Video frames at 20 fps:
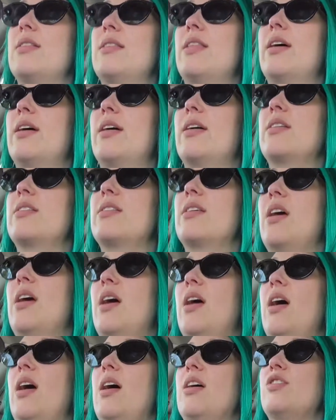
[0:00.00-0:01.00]
and things.
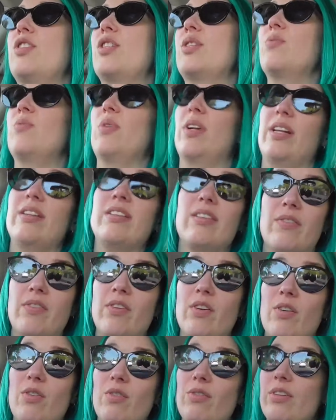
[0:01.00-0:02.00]
It's just really
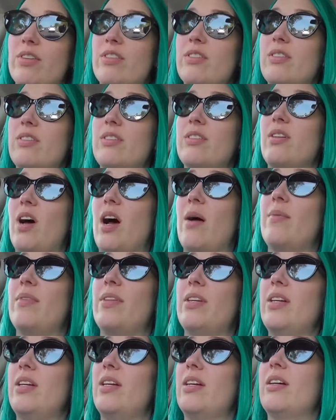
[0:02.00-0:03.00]
difficult this time of
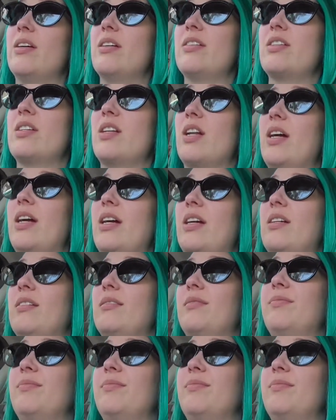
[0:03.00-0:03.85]
the year to like